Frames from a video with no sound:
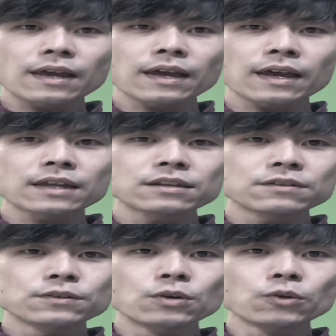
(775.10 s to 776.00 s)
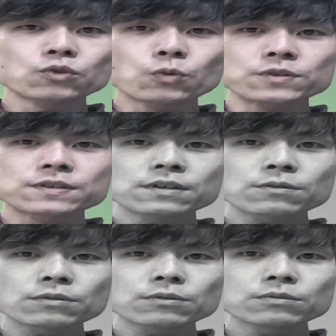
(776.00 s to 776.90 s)
And if you go towards
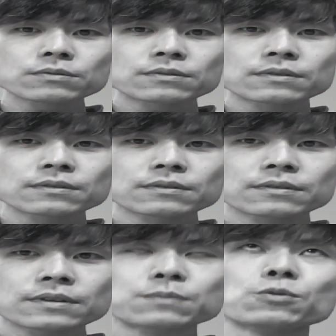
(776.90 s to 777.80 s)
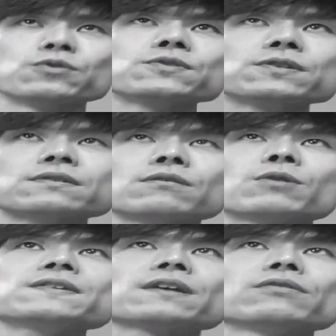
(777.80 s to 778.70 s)
0, it produces
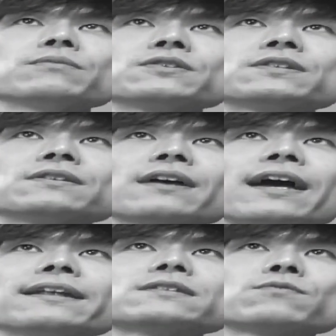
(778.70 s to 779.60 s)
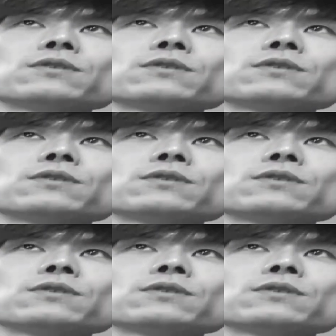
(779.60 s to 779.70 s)
grayscale image. And that's